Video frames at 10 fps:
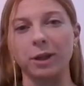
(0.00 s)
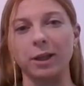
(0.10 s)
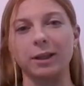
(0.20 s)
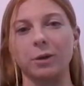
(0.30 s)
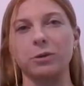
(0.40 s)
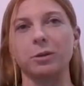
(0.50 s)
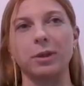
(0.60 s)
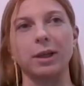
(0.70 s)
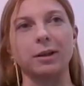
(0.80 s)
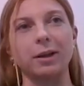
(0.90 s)
I think that was
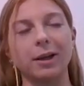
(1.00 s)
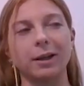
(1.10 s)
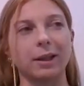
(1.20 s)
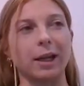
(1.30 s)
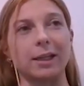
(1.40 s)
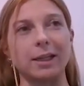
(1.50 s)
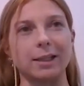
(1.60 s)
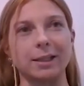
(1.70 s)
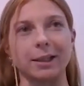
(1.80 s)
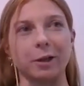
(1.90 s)
something that I
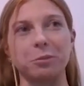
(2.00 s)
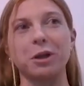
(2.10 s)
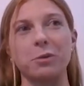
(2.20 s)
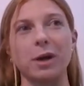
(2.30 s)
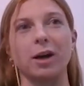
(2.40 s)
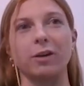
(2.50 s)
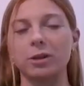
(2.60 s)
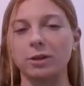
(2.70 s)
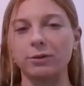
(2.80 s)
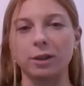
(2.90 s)
needed to like be aware of,
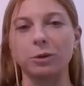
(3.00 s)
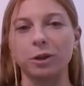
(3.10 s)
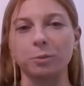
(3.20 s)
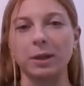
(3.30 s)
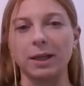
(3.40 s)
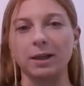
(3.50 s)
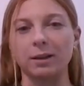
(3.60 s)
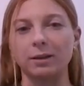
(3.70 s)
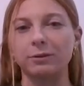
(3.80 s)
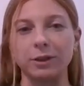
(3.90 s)
because obviously when you're
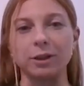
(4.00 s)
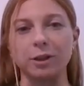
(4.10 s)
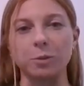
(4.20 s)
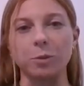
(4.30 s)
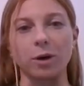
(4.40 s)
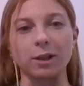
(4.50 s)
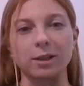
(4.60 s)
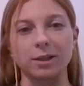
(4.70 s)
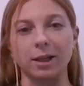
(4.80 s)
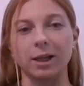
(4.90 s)
playing field
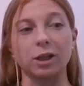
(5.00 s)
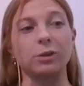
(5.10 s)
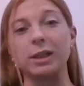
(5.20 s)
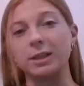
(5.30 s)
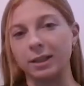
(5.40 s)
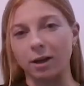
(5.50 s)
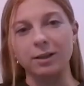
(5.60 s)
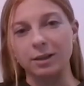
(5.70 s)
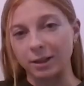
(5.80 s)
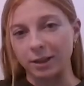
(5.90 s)
sports, you need to
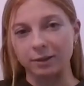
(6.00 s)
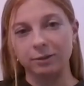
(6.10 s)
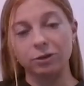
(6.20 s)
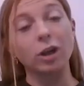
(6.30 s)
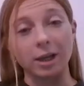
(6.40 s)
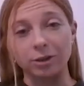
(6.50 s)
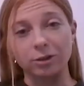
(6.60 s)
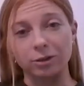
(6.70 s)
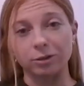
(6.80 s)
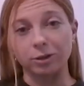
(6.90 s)
constantly
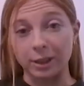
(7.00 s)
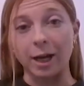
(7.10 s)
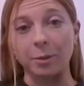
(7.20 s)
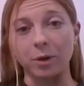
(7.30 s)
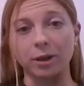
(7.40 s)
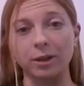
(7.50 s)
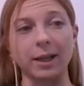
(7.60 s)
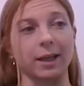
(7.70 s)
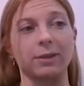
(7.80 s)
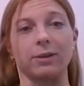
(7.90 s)
change your tampon,
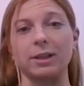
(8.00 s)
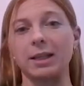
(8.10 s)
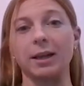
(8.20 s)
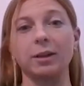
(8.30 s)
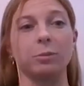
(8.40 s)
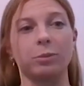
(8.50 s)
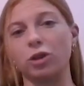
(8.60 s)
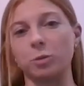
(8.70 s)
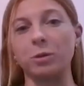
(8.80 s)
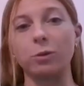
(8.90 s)
like if it's at
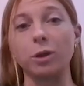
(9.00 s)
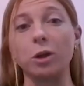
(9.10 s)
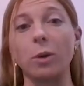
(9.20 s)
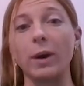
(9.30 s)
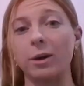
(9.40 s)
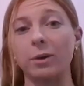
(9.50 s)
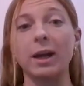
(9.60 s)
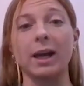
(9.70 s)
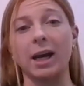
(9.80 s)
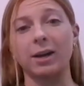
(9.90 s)
just before you go
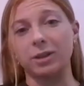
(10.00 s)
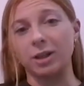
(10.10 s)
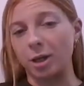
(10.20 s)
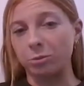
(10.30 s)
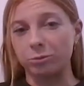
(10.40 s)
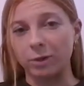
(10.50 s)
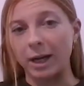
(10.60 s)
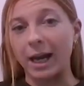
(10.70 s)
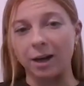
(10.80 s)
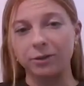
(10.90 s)
out, halftime,
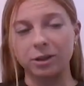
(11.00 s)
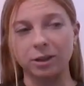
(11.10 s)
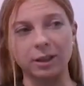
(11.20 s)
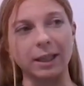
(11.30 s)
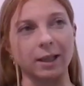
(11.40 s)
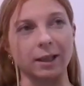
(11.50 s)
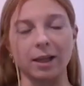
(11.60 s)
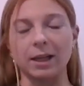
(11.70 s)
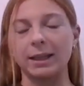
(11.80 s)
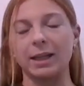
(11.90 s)
right after. And I think
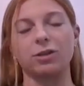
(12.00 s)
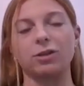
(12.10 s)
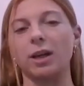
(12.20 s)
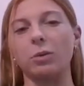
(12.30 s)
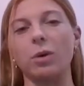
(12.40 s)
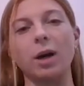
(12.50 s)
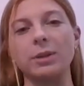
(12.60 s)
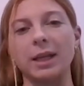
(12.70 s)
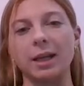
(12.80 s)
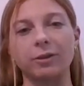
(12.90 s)
that's just kind of what I
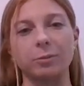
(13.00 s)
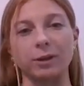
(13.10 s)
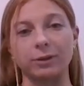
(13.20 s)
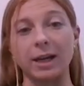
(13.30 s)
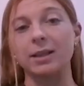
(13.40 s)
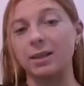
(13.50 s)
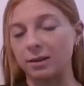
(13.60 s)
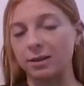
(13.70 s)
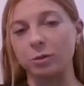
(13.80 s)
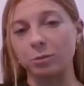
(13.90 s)
was getting from my friends
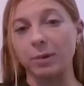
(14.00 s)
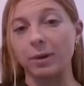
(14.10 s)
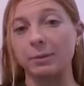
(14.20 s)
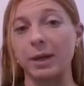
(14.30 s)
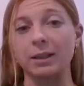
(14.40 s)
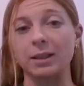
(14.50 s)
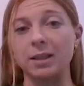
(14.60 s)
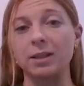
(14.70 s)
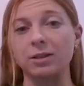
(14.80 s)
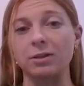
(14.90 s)
and some of my
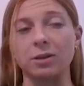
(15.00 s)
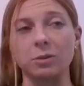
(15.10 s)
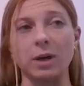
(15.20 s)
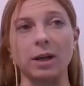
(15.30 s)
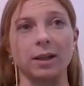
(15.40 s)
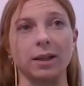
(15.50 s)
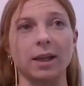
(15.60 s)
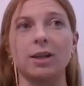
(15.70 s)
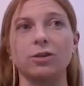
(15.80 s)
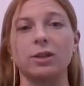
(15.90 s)
eldest sisters as well, like
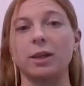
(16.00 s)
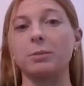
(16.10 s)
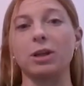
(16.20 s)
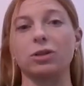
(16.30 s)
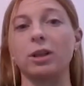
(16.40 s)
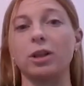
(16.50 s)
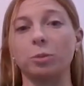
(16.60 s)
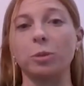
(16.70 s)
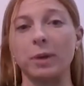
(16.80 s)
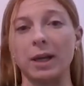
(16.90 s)
just saying, make sure that
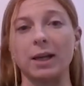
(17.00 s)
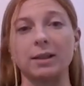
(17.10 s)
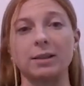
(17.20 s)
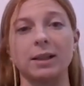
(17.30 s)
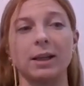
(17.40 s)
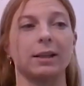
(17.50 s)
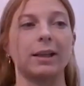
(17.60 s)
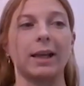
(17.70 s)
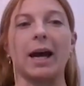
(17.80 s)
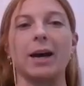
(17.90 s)
you're prepared,
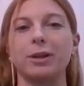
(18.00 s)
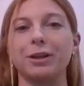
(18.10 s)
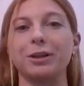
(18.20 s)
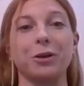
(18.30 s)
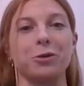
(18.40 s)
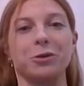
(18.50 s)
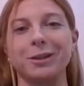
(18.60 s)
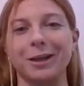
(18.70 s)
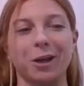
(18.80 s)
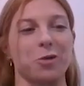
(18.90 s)
like having
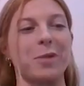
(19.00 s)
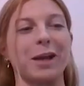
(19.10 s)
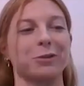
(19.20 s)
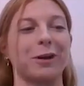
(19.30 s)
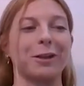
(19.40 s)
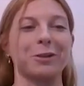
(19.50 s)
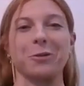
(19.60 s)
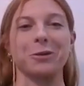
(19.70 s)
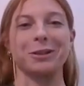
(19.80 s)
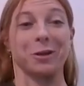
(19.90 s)
those like your best friends
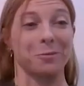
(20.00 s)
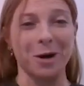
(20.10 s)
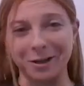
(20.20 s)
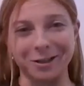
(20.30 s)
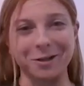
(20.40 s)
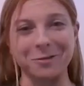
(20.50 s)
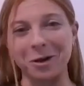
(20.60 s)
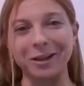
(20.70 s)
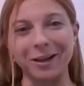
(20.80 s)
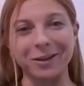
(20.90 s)
almost and your
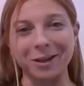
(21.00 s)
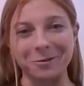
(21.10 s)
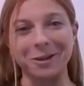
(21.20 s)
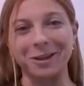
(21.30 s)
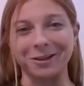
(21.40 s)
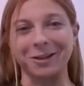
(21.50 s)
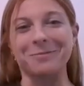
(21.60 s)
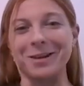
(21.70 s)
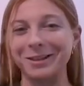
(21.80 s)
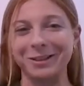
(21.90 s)
paracetamol and everything with you
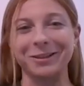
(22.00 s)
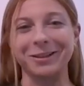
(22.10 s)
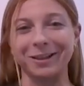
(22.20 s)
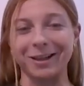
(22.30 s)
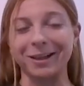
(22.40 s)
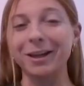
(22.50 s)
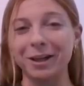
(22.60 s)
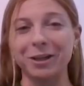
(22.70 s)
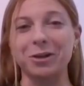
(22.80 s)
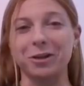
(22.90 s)
to make sure that like
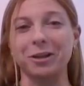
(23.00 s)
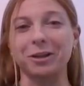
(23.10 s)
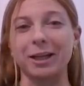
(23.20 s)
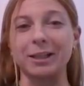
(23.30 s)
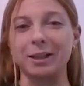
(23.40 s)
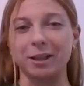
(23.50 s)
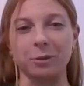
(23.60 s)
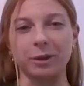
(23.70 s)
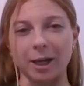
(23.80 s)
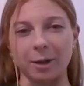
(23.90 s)
you're kind of
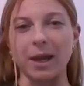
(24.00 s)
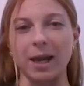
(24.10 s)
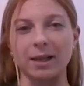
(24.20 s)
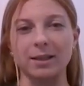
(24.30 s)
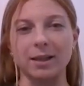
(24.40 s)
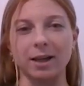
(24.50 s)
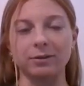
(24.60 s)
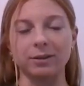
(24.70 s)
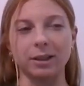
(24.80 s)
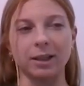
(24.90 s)
dealing with that pain side
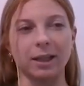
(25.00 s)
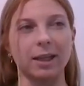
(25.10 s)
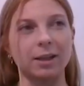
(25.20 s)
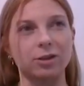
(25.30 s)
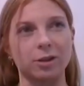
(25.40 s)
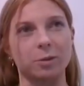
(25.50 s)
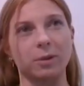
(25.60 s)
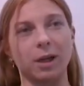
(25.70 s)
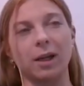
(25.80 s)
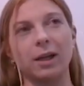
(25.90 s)
of it. And I think it's
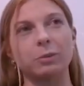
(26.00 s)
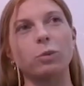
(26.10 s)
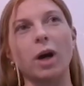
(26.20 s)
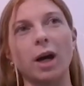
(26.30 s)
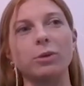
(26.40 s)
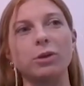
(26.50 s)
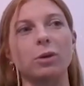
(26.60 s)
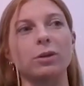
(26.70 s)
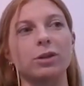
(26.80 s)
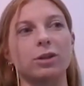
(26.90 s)
just what I was
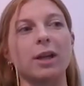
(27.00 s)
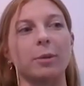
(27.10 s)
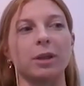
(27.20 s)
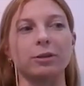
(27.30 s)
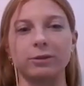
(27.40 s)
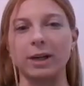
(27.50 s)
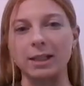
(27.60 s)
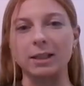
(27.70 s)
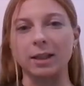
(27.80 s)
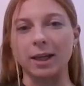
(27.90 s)
told is just not be
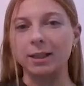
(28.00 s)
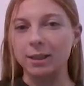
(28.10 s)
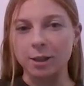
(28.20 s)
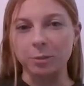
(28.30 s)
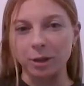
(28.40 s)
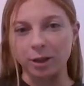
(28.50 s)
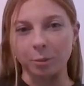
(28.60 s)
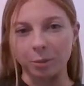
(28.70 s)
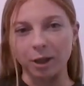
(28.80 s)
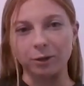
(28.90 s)
afraid to like to speak
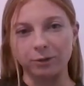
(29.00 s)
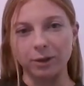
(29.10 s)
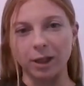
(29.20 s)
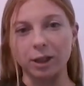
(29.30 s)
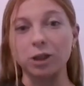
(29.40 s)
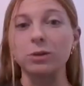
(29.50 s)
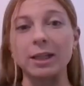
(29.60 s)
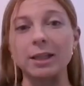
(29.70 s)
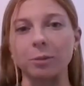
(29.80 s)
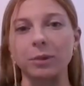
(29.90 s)
up if you
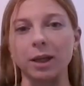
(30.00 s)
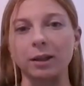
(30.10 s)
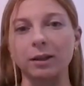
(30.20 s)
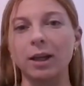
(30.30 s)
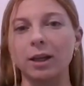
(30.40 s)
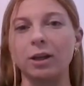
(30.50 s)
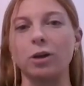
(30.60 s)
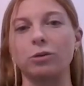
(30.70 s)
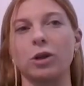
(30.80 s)
need something, you know.